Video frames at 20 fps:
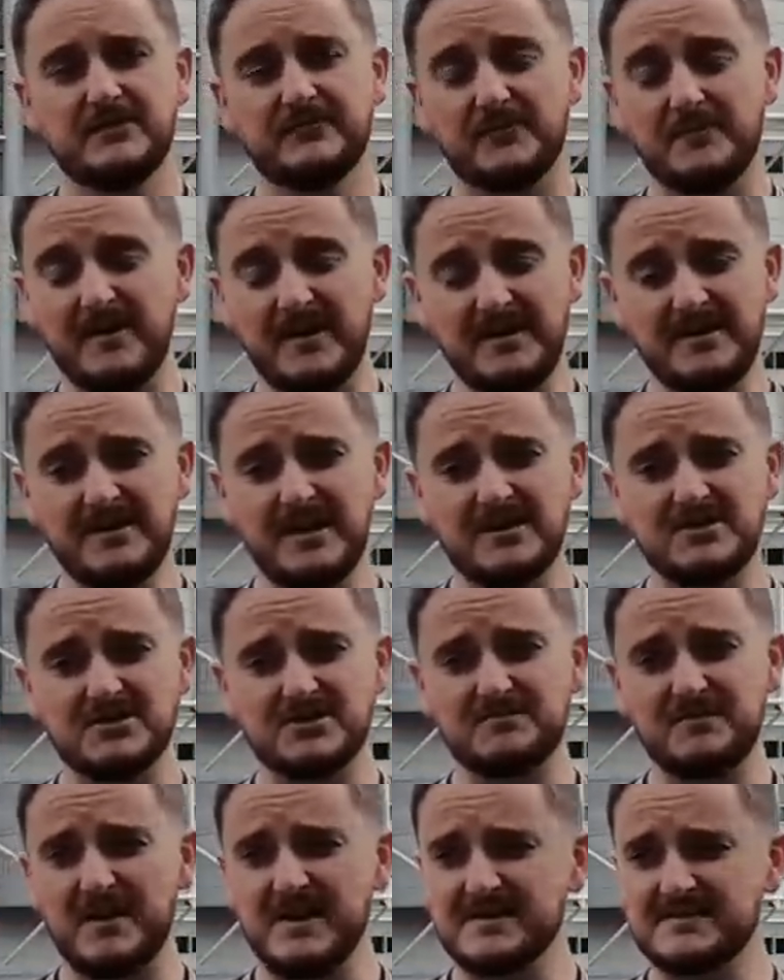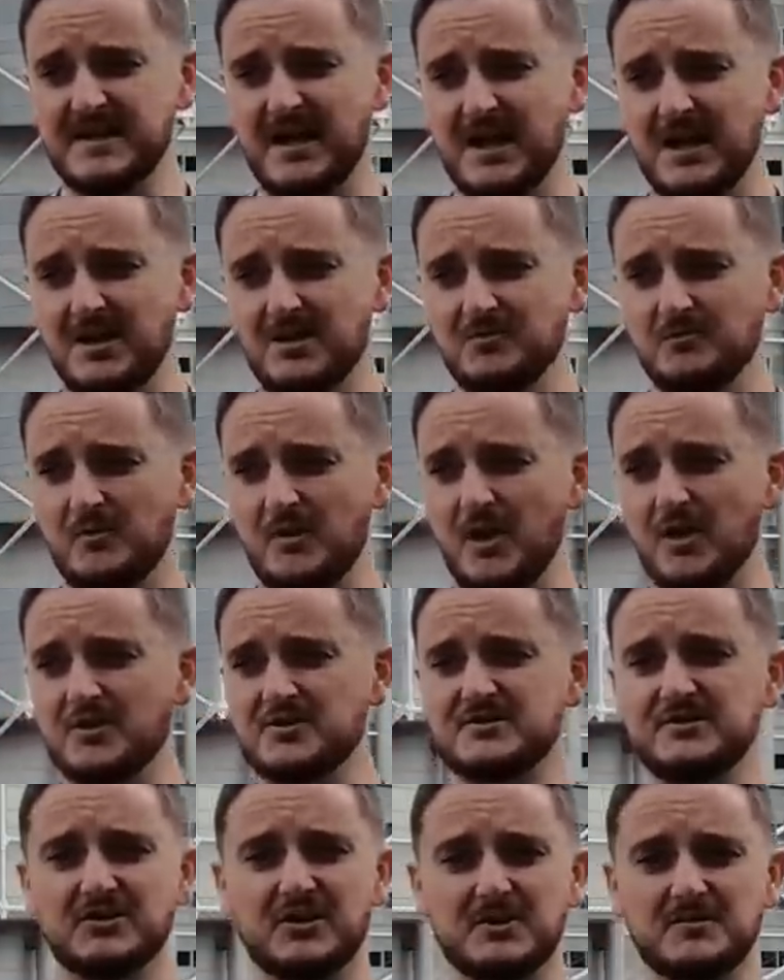For me, it just means that we
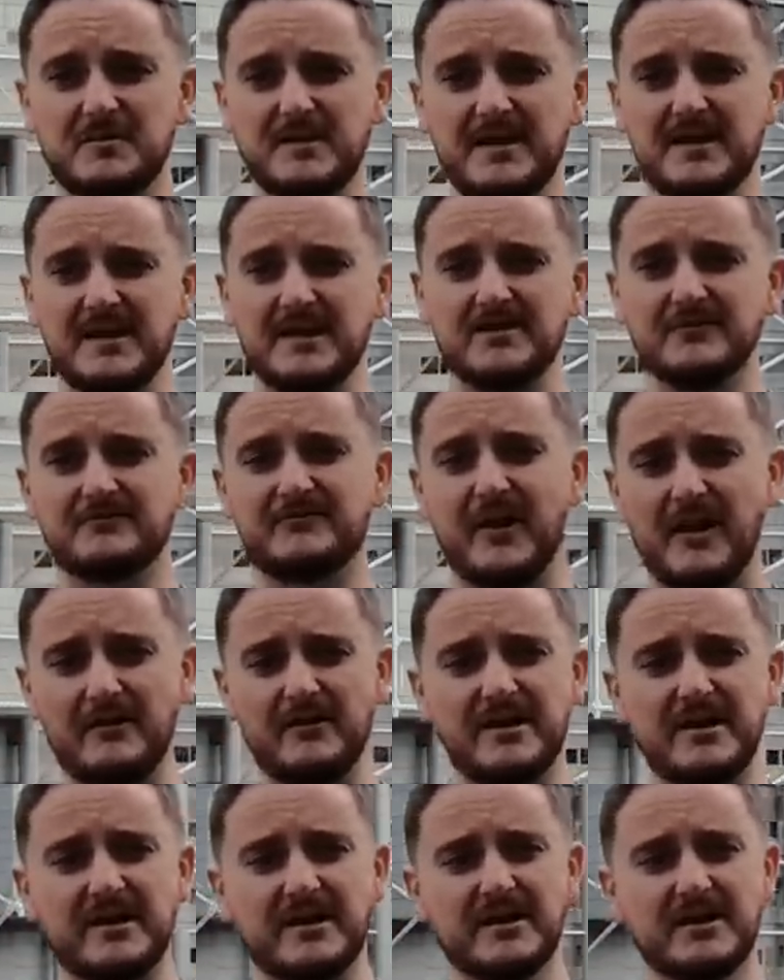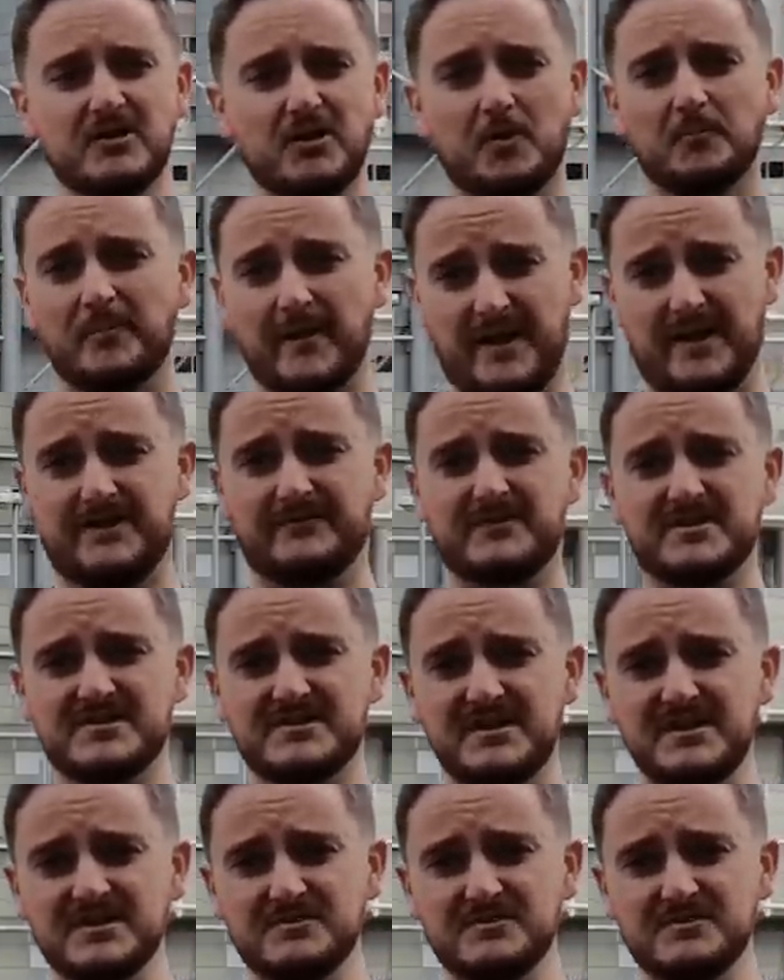are still going to be very competitive this